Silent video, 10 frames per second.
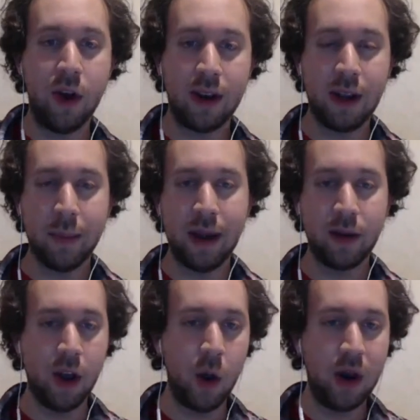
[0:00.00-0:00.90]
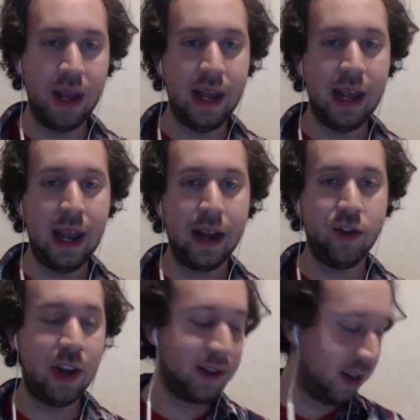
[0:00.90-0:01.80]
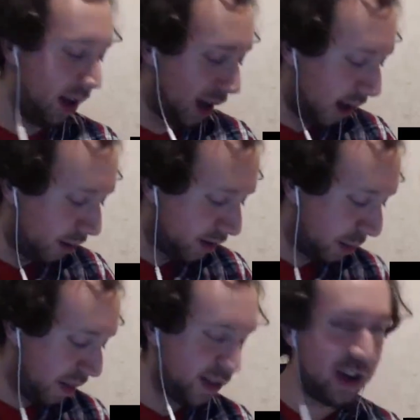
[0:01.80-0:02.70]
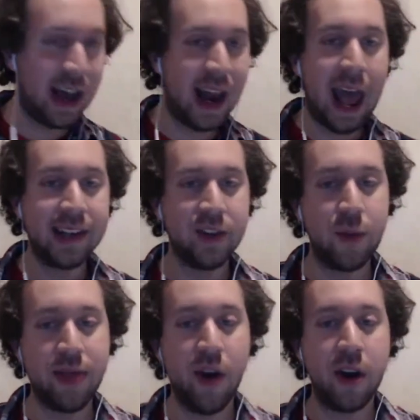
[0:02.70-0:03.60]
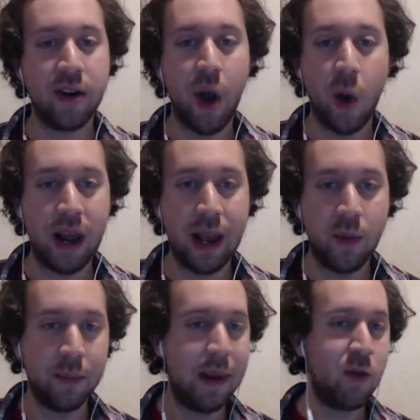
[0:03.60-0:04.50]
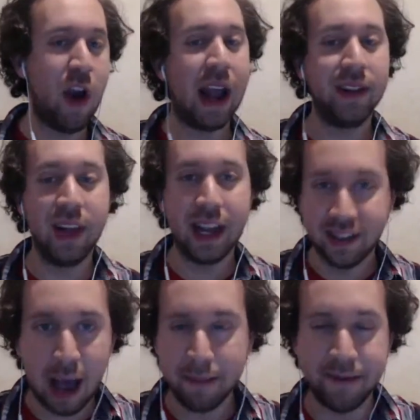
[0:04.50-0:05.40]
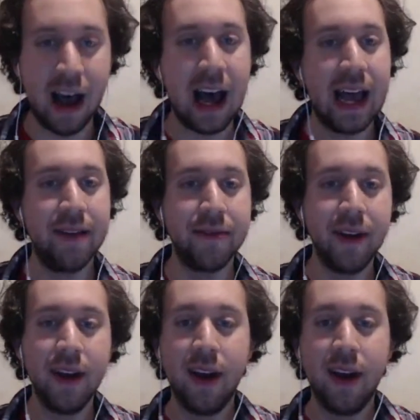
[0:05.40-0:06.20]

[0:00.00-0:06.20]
talking about Cody, and just someone in the chat asked if we thought Cody would be ranked like top 5